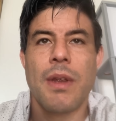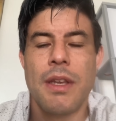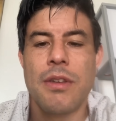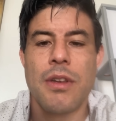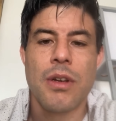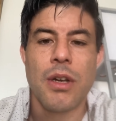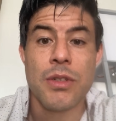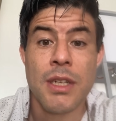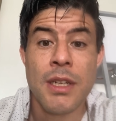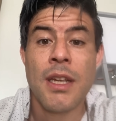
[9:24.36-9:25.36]
your
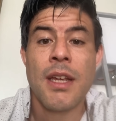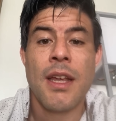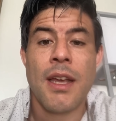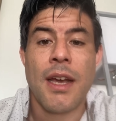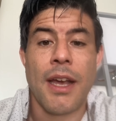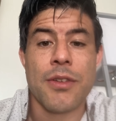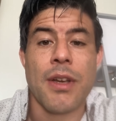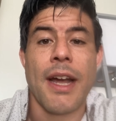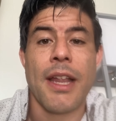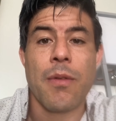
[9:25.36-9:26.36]
coaching. I
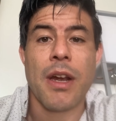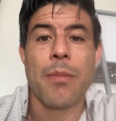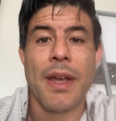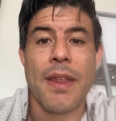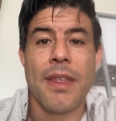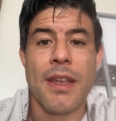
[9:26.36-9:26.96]
also highly recommend